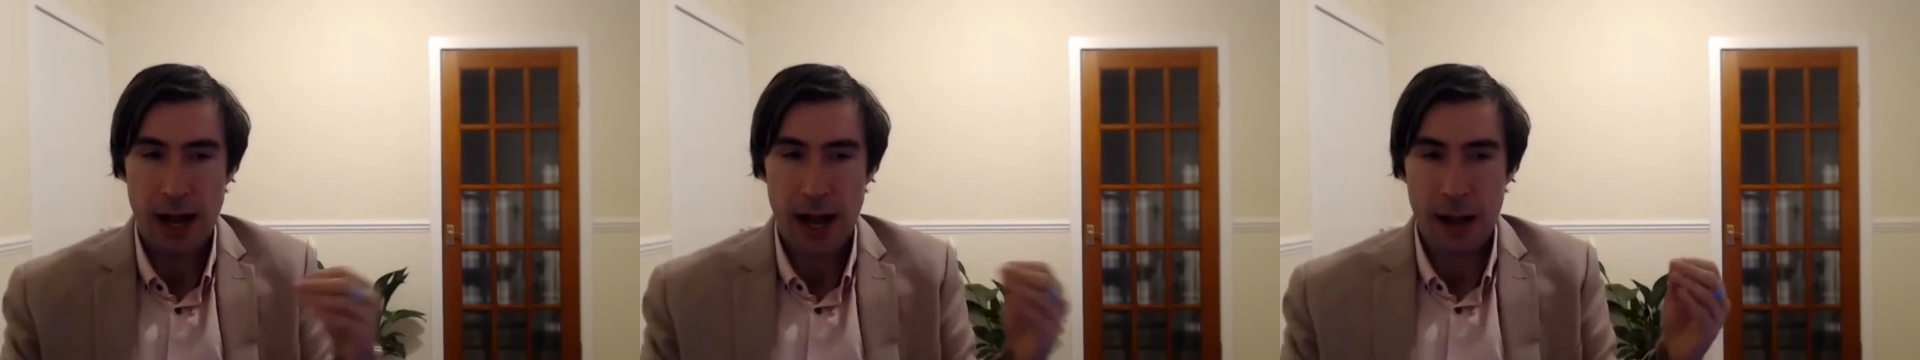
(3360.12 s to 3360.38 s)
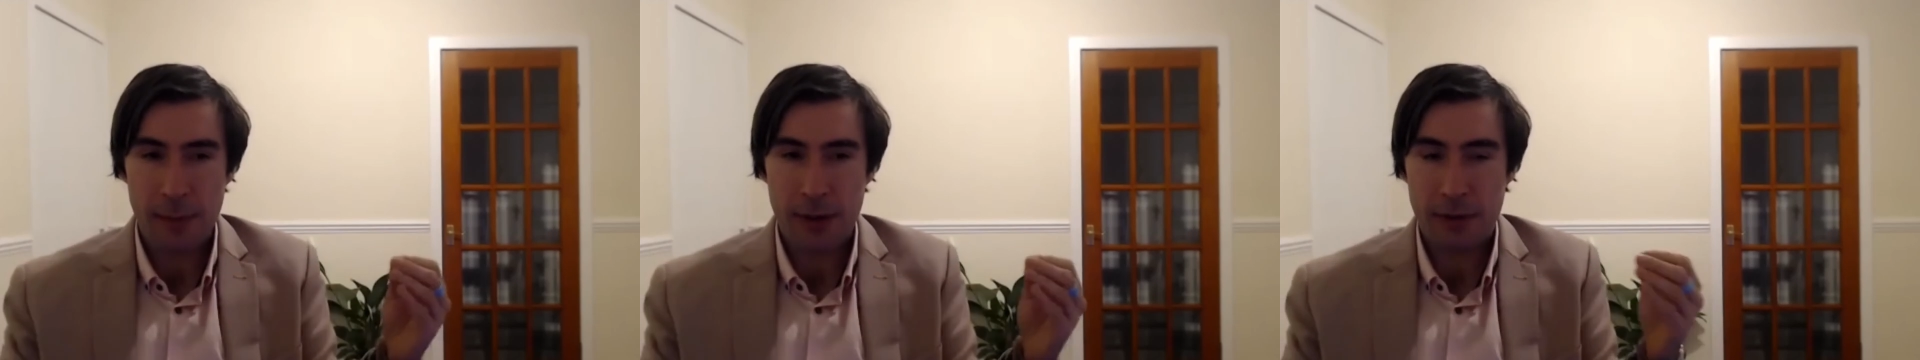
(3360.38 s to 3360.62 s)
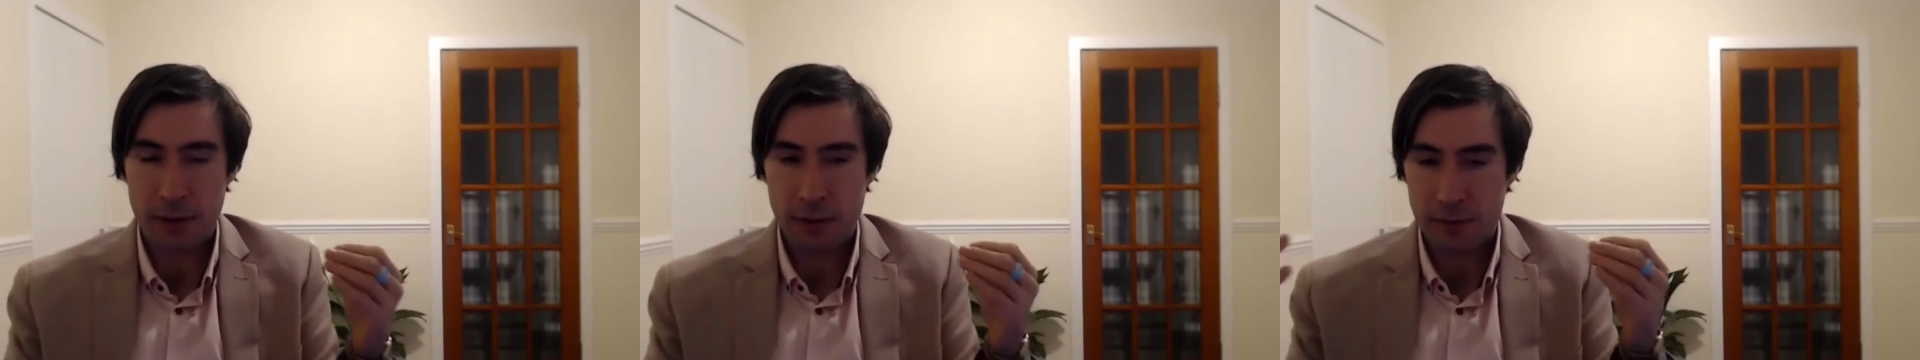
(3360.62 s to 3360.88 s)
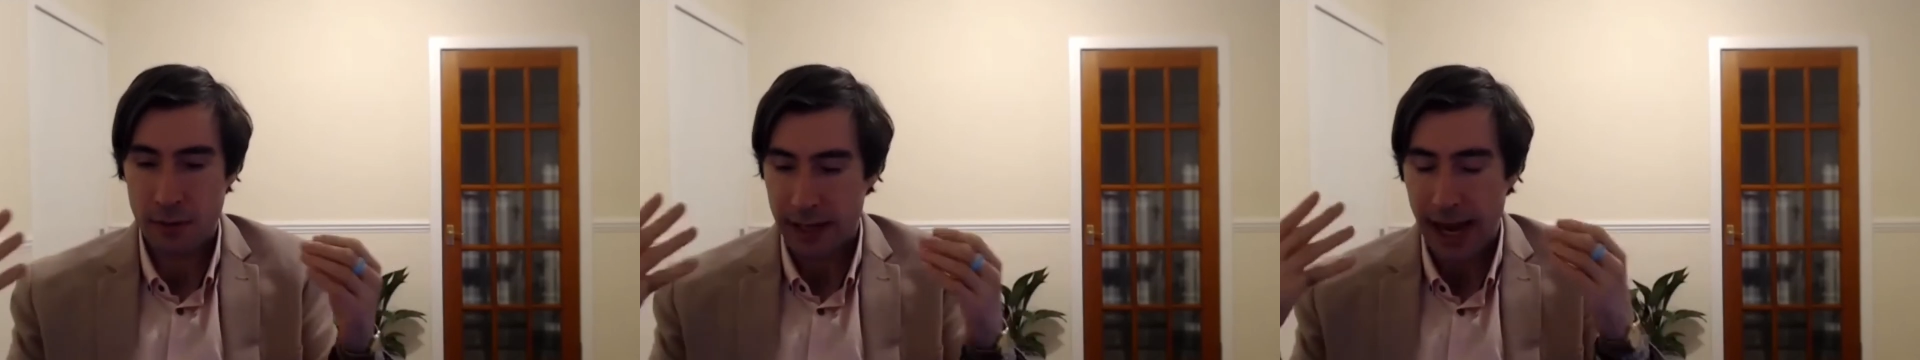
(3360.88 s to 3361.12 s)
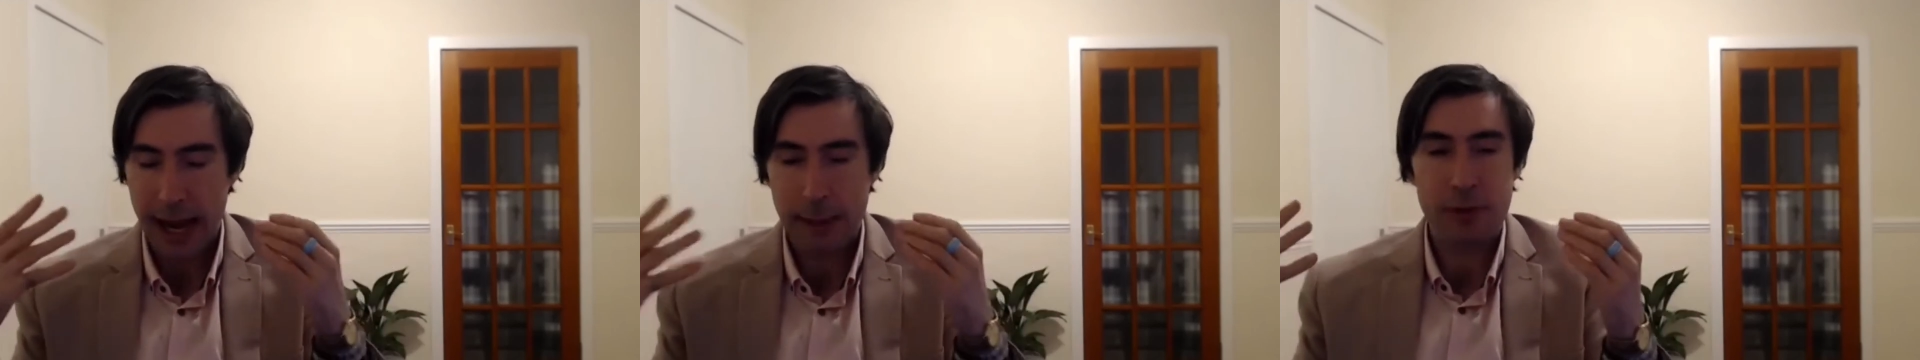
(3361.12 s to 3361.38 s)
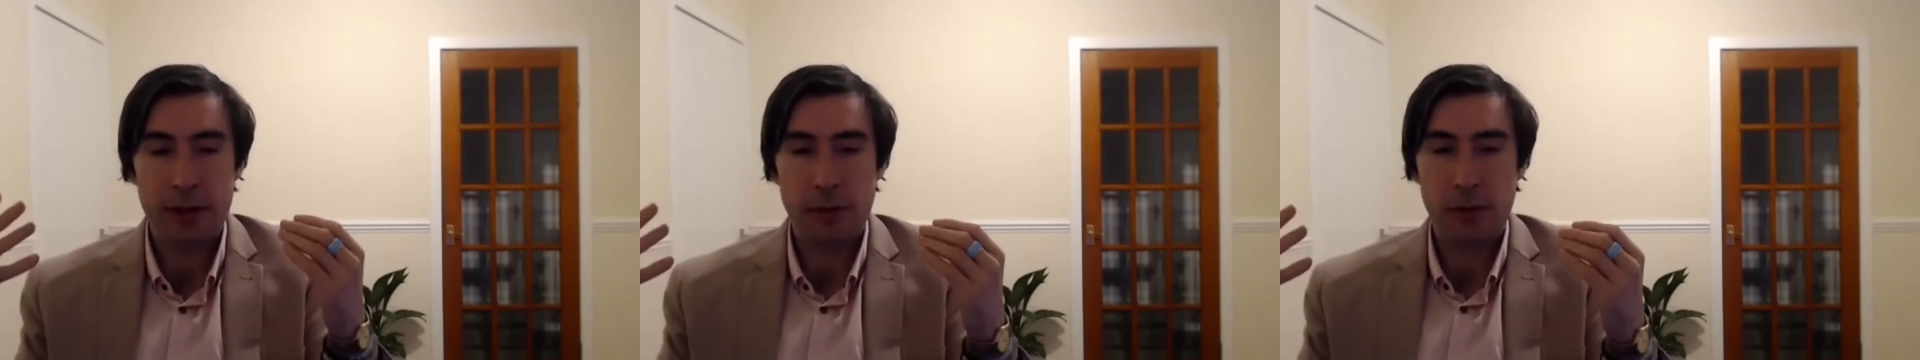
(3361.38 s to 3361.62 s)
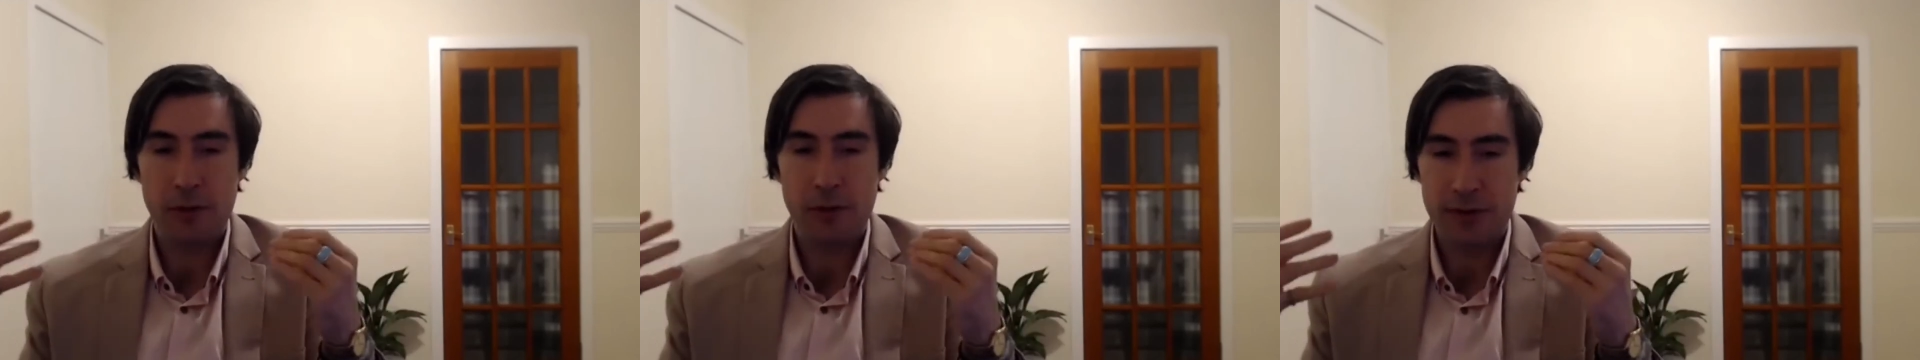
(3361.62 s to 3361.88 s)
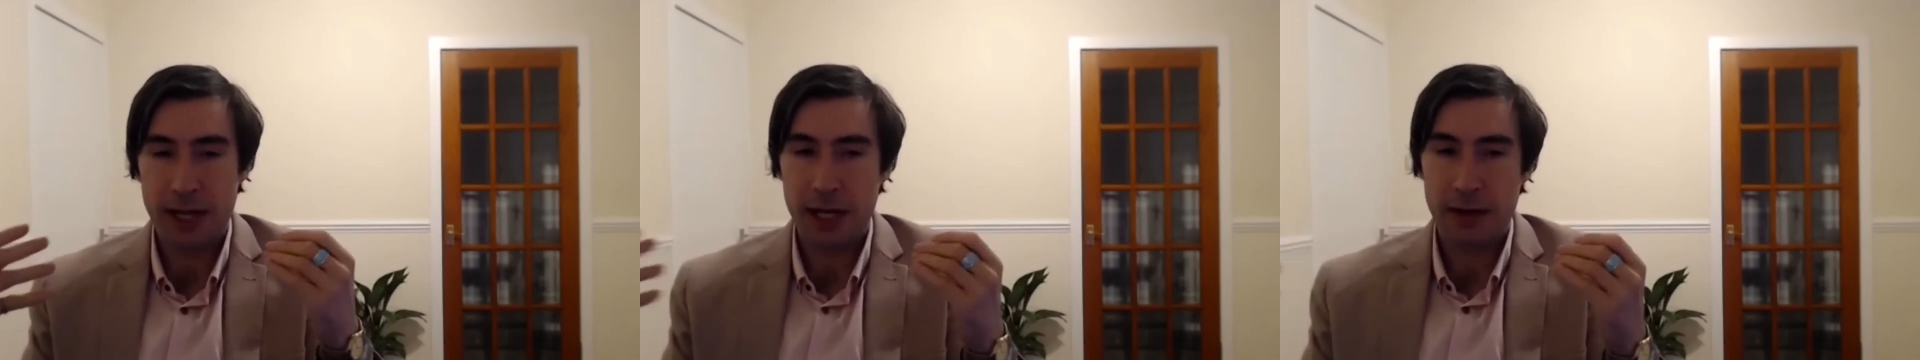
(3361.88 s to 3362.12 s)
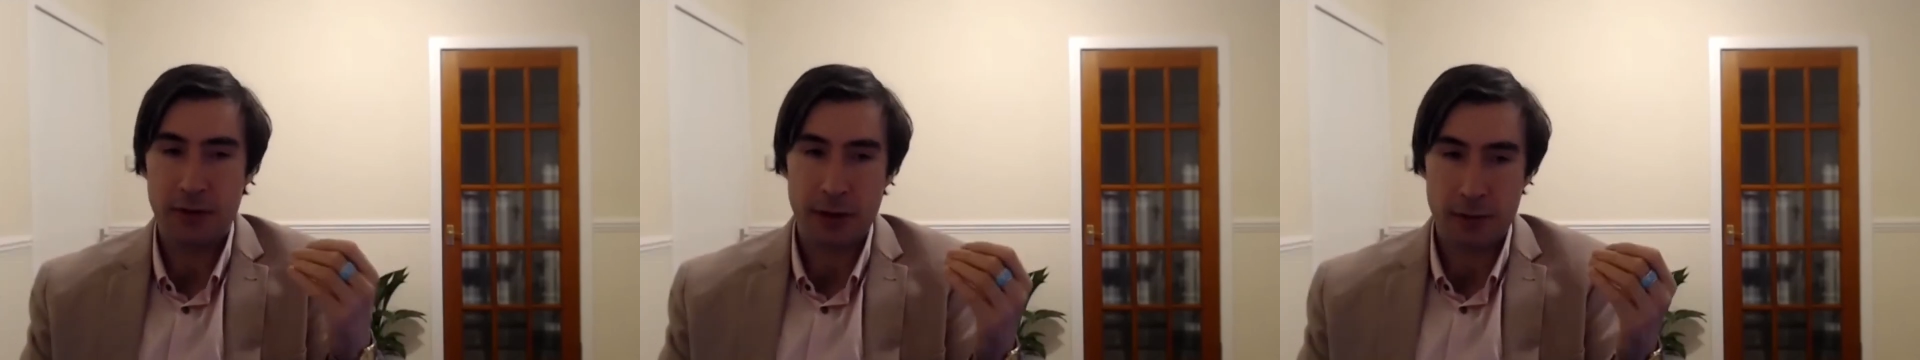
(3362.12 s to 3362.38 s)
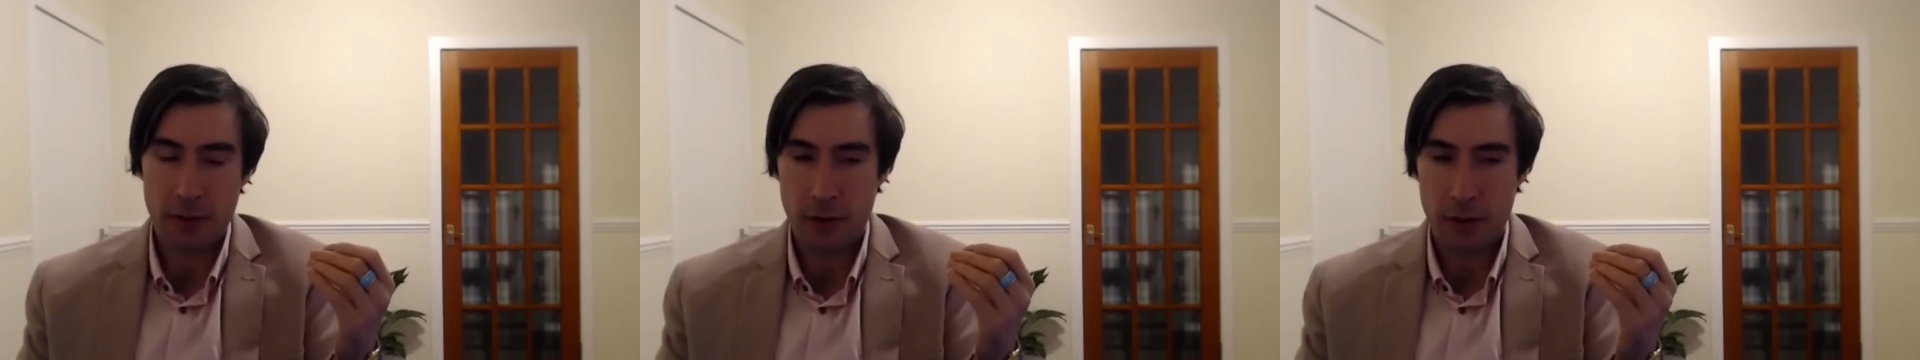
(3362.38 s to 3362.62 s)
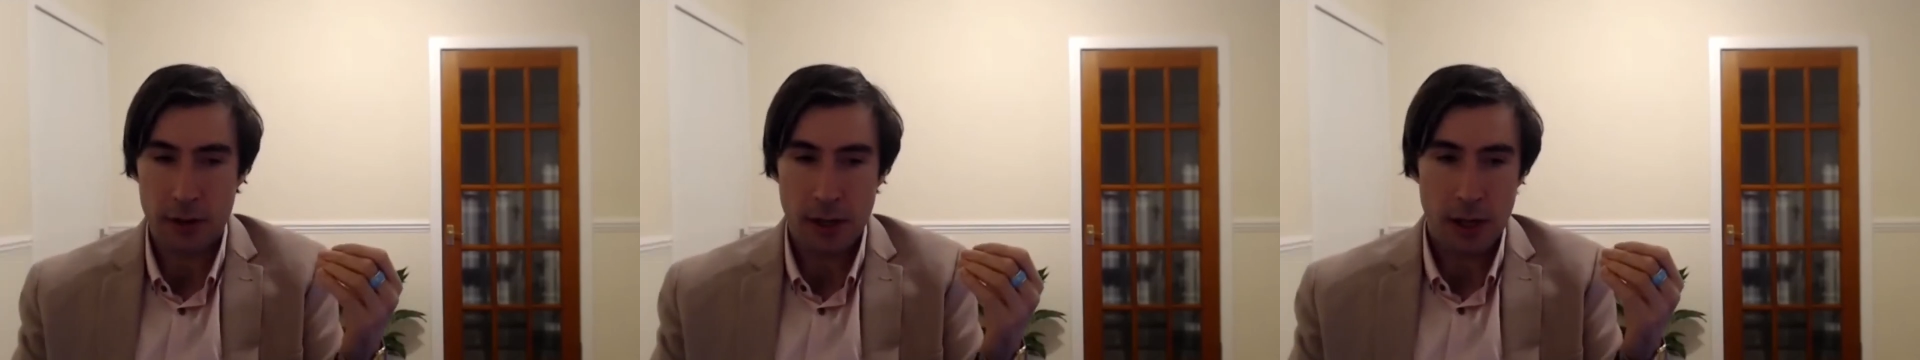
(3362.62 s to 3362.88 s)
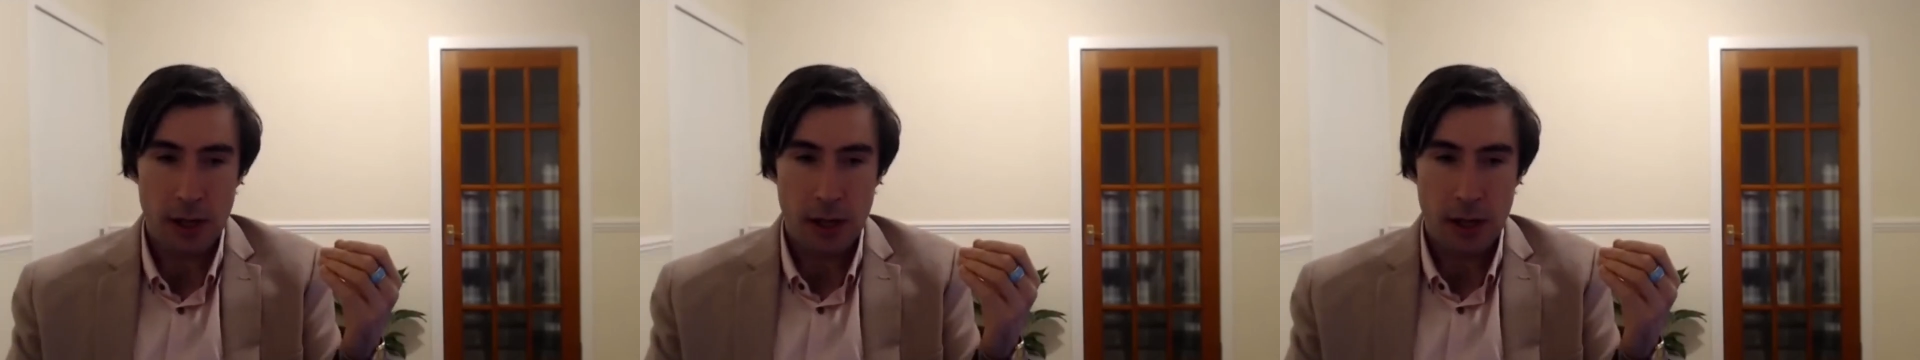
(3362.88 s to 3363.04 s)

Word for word: calm and a sense of like absence of negative things gone.